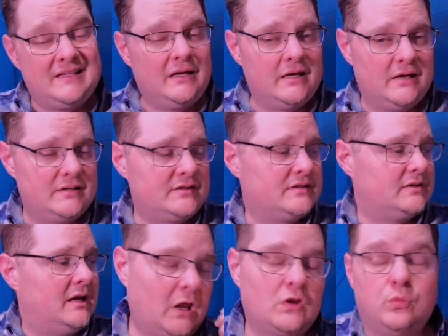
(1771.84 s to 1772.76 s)
thing
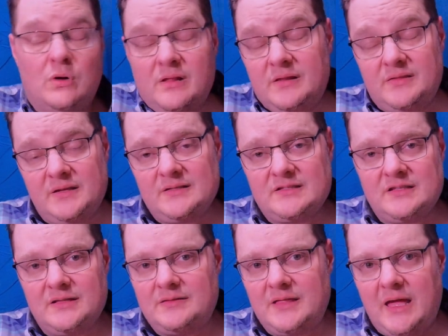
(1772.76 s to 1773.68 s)
is, it's one of the things
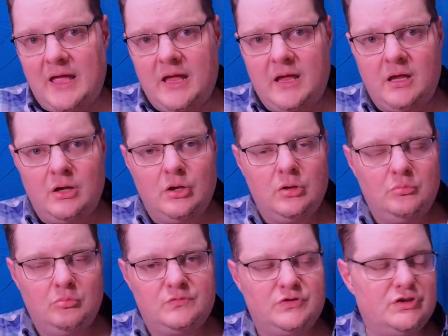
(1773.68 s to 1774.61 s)
that they
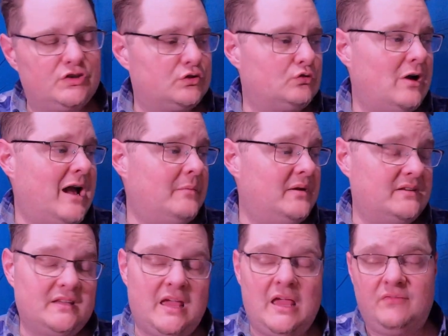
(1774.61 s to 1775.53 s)
describe
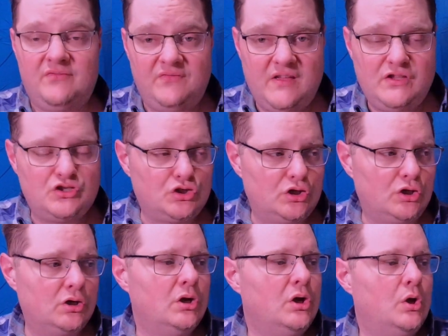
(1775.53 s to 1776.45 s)
as a
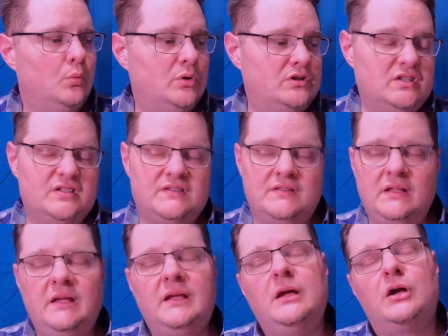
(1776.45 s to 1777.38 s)
feature, which is
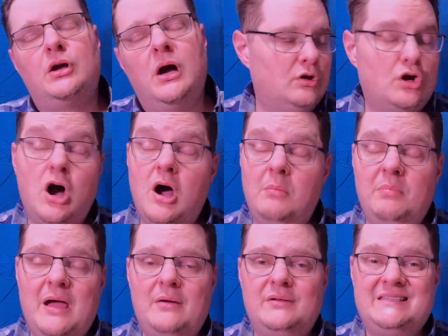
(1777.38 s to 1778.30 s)
the
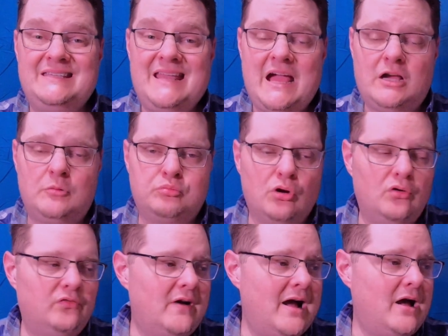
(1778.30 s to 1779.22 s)
compound neck
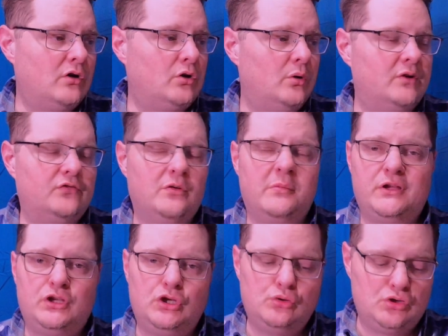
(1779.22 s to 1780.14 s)
profile going from a
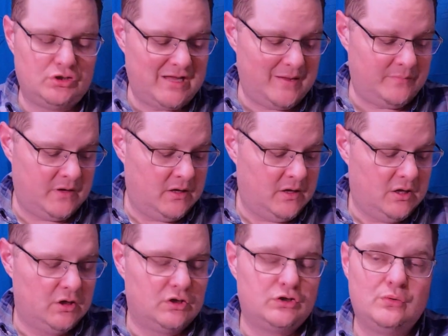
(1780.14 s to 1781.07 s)
U shape
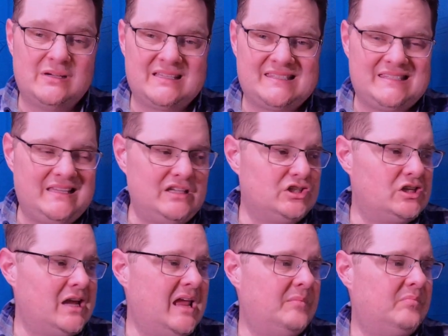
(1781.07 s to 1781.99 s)
to a C
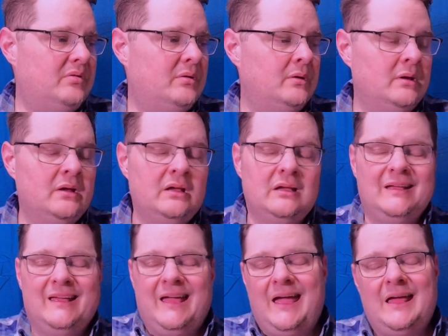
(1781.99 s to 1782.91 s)
shape.
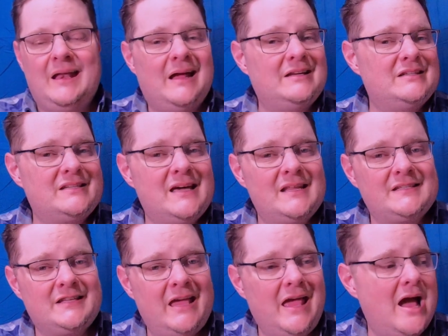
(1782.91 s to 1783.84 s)
And I just gotta
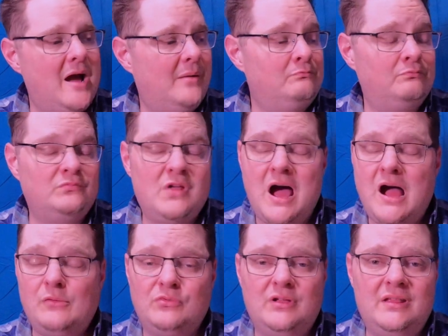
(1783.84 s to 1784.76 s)
say, I'm
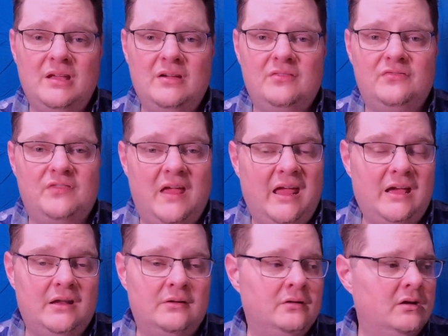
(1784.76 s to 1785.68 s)
not really a
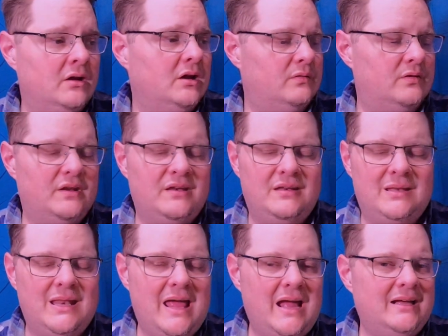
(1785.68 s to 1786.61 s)
fan. The
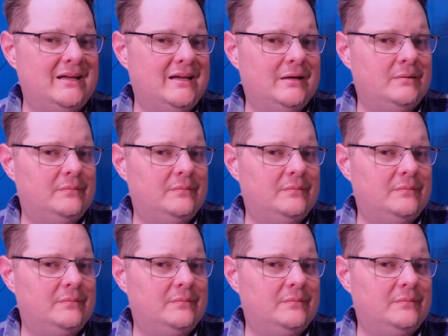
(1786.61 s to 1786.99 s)
neck,